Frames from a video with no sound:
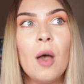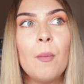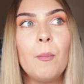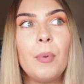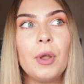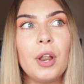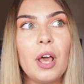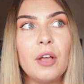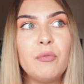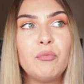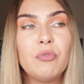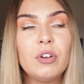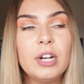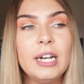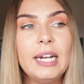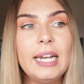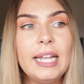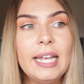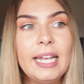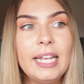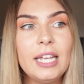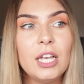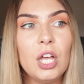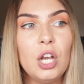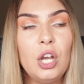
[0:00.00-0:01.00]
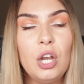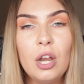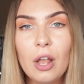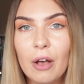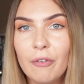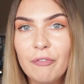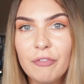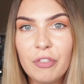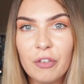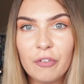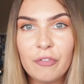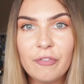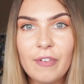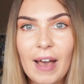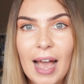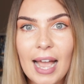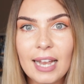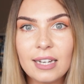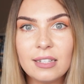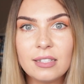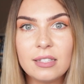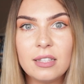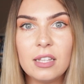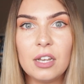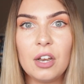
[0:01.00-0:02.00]
But I really love the
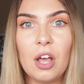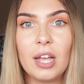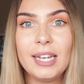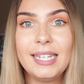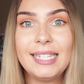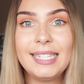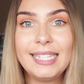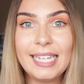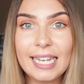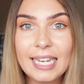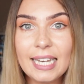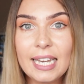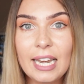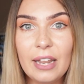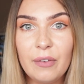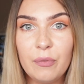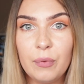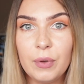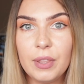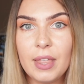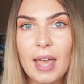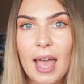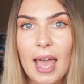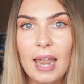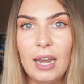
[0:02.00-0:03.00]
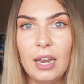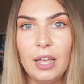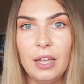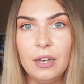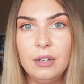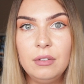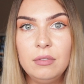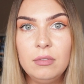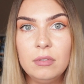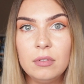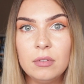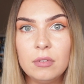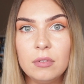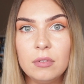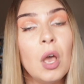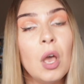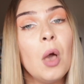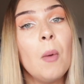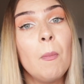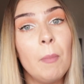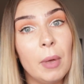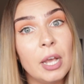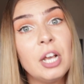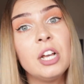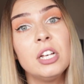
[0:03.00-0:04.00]
fact that I did live with Helen
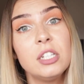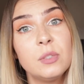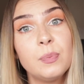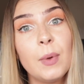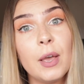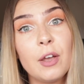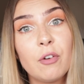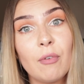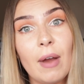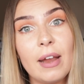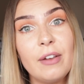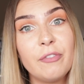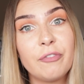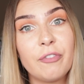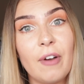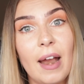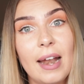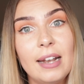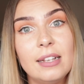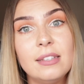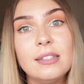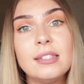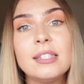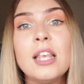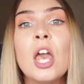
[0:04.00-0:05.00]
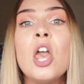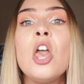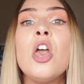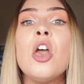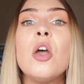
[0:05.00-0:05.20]
because we're great friends,